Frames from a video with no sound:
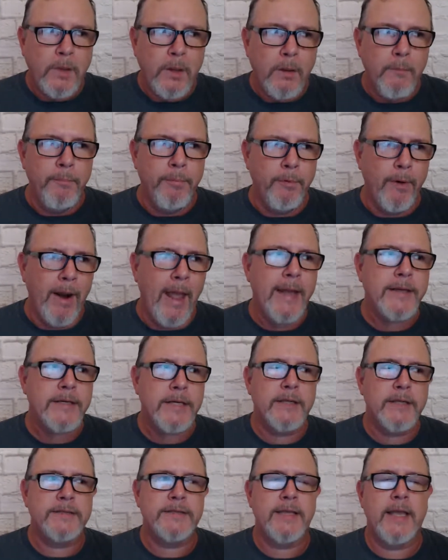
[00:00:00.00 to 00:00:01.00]
Brett,
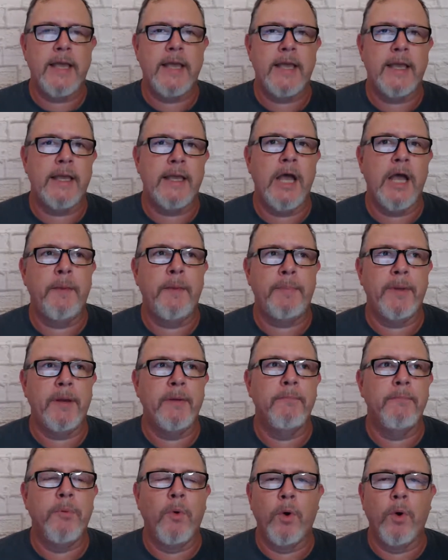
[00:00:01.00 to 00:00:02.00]
say up
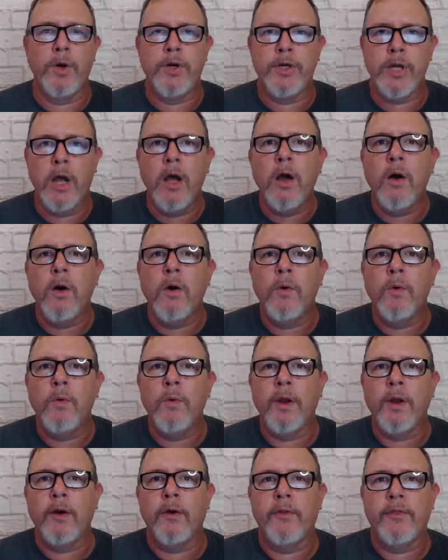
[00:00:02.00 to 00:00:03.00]
in Bordeaux,
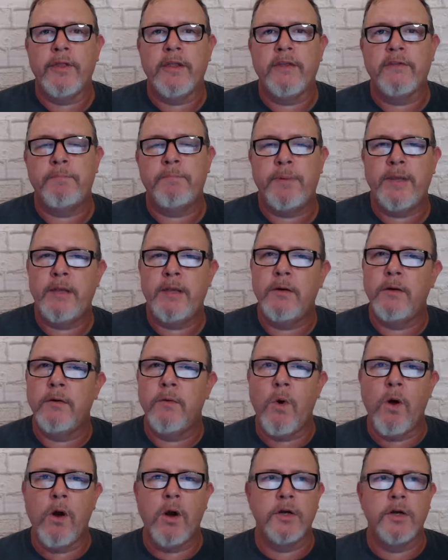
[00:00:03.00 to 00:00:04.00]
where these Pinot
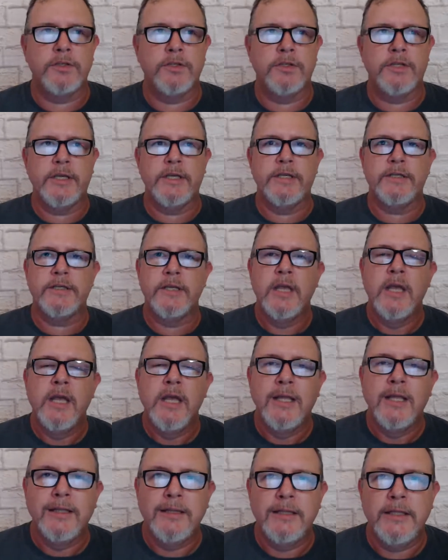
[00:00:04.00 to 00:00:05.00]
Noirs are these
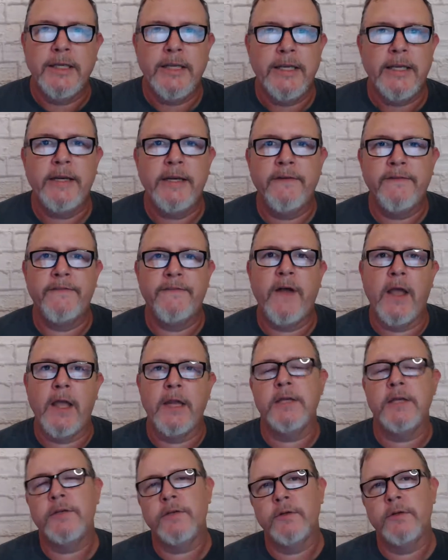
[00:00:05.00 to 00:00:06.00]
lean,
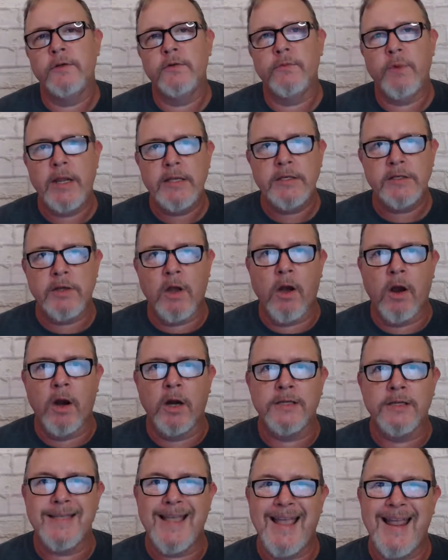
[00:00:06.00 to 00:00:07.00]
fine-tuned race
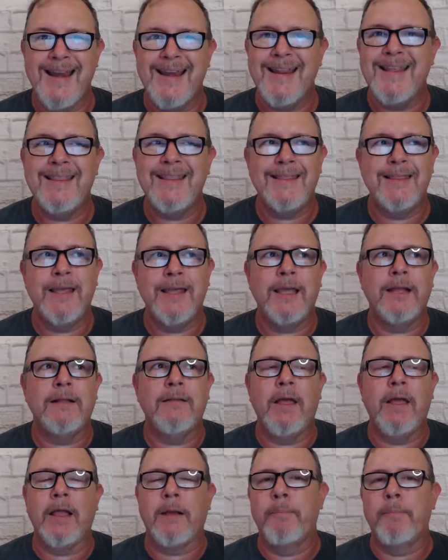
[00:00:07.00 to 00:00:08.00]
cars, anything
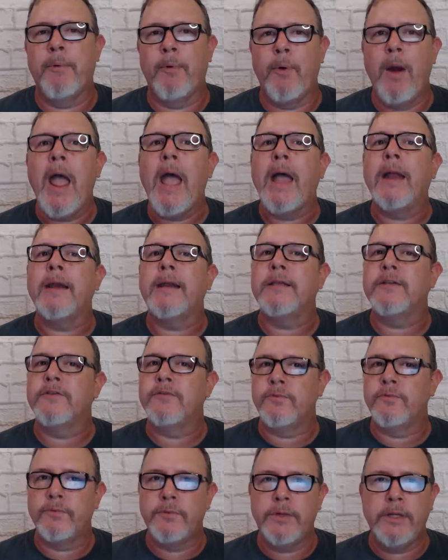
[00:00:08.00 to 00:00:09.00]
like Brett
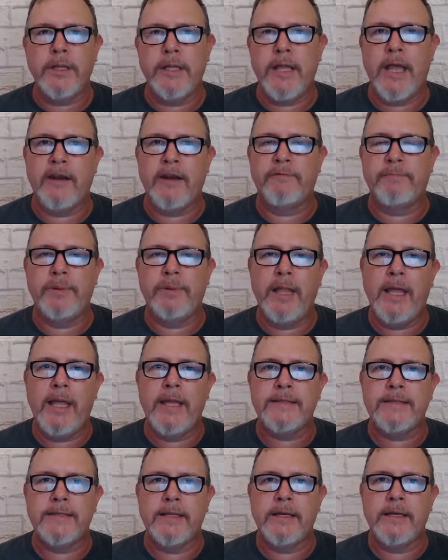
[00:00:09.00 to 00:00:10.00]
is really out of
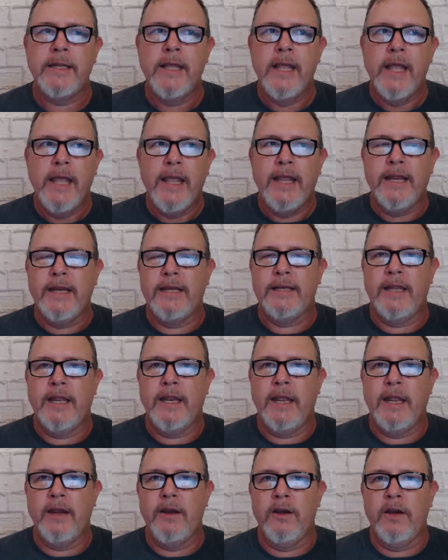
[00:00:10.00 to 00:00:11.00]
place, and
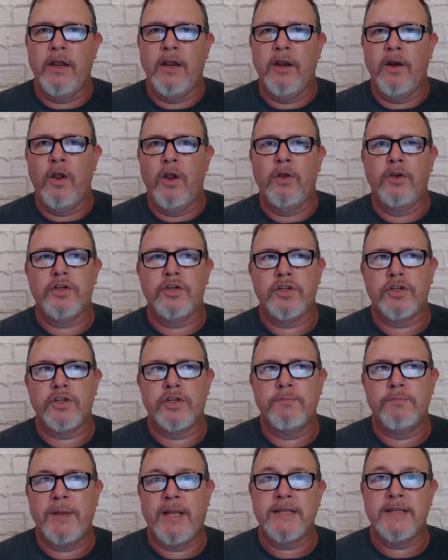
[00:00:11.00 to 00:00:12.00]
it
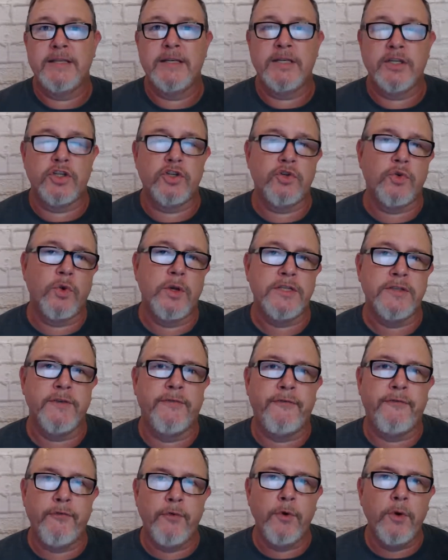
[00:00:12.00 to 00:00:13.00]
just because it destroys the
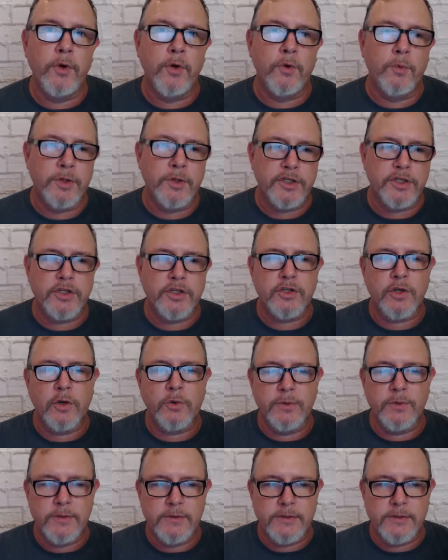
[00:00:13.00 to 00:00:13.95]
fruit, which is so